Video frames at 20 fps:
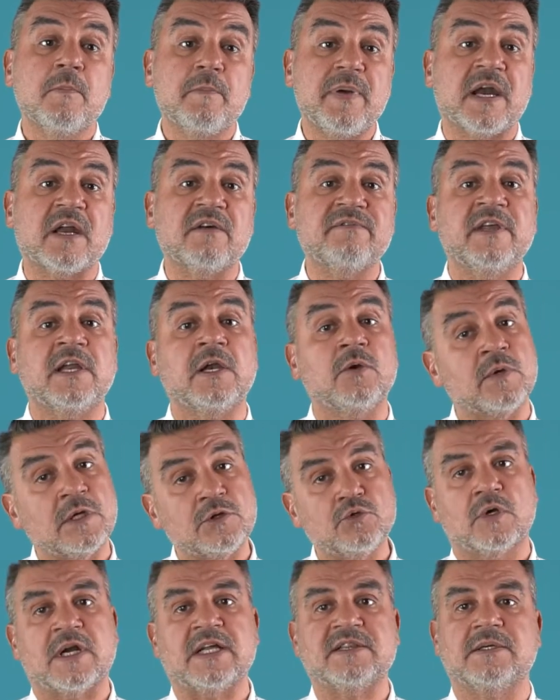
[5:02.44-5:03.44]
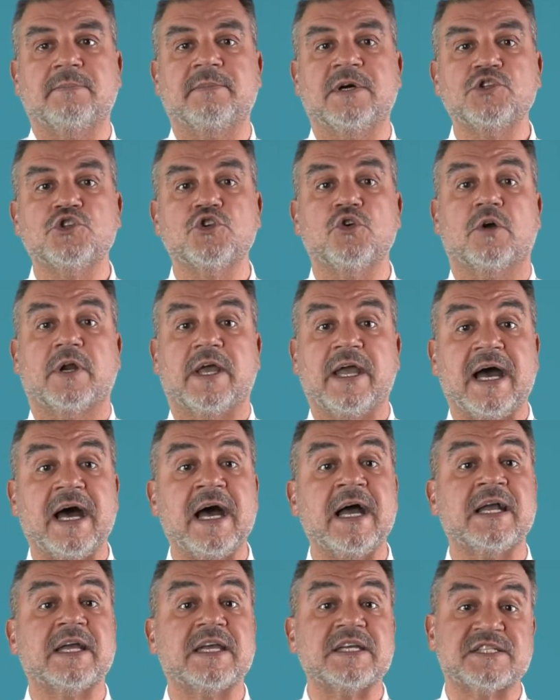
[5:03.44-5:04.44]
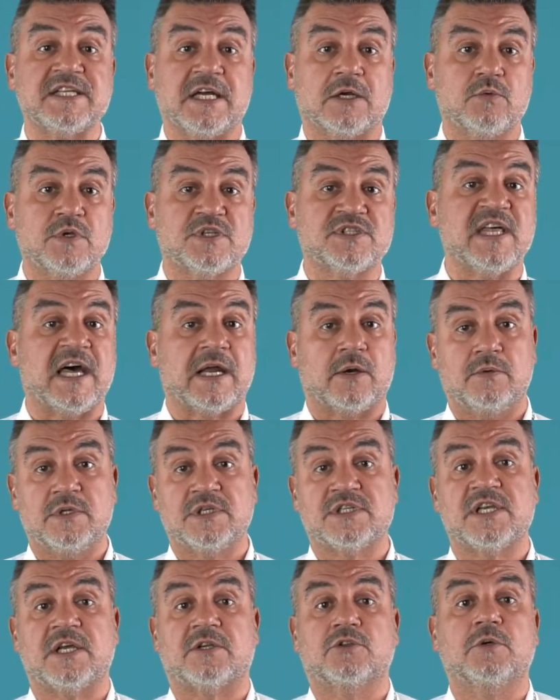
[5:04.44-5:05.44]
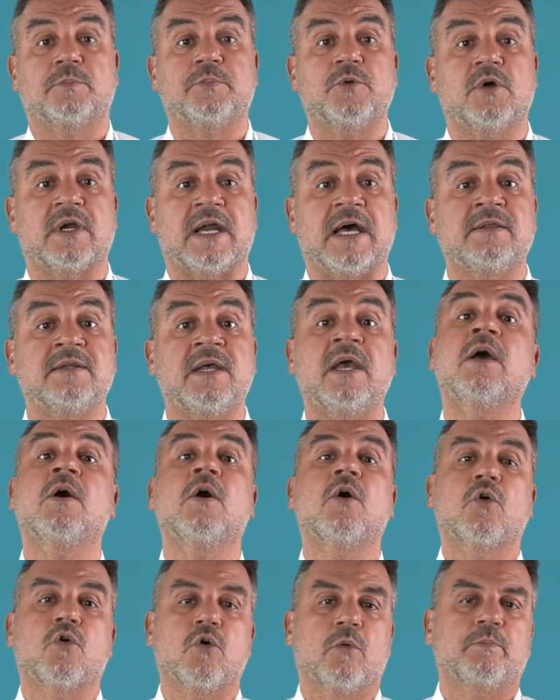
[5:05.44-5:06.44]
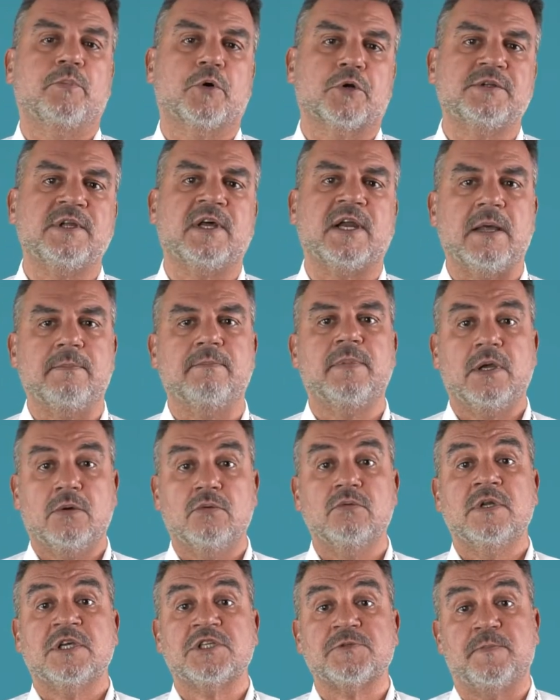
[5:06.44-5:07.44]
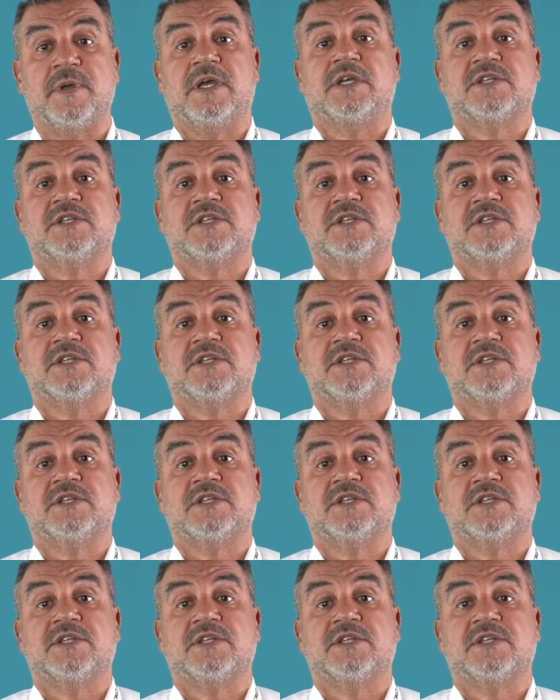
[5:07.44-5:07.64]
in order to have a longer tool life, even if buying a larger insert would mean a greater expense.